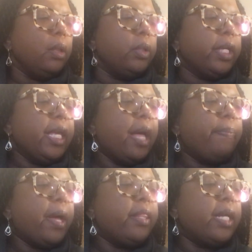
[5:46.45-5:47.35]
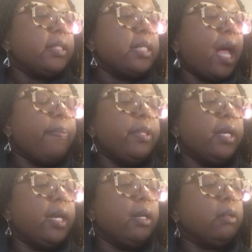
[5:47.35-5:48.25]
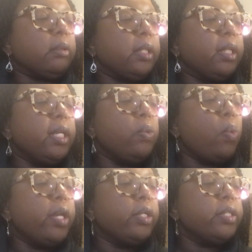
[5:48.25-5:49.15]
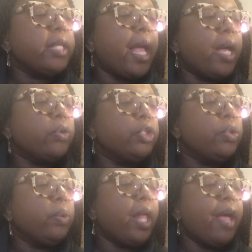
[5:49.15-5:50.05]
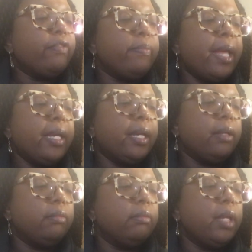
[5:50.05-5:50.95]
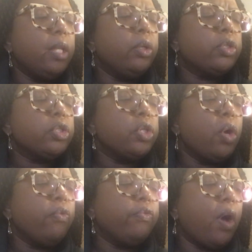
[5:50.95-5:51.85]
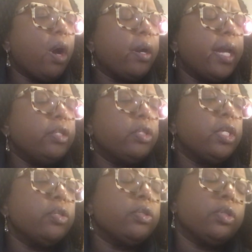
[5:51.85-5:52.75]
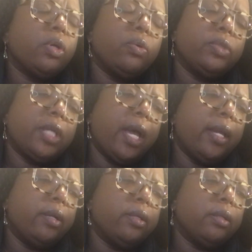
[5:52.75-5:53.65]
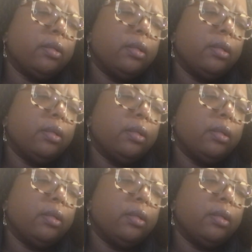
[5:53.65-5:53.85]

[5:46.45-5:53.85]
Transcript: Looking up on that top of the hill, Lillian wonders how she will ever make it. It looks so far, and she is so tired.